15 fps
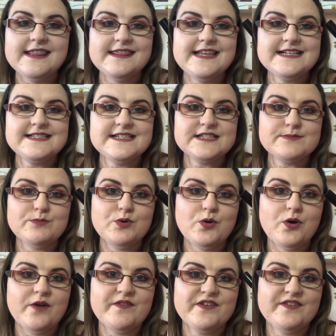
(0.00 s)
This is
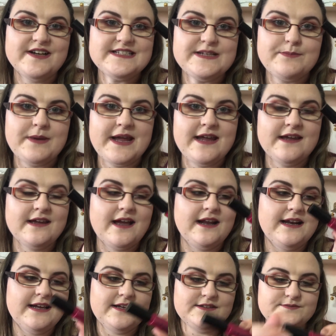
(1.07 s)
more of a reddy pink
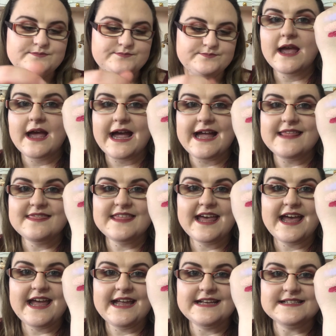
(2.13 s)
colour, and
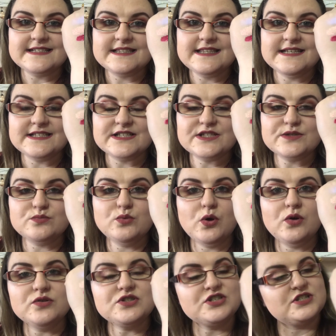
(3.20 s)
there is the
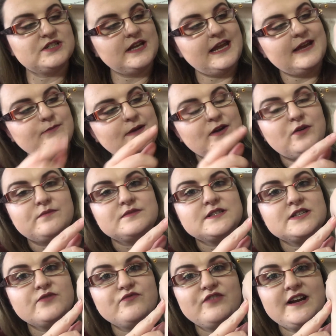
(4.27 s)
swatch. It went
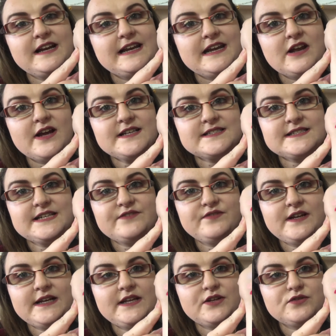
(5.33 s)
on really nicely,
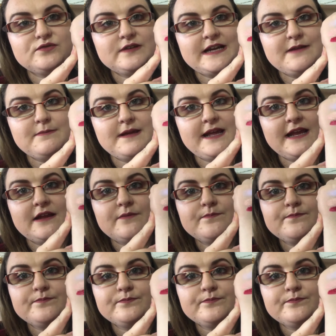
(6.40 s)
really creamy,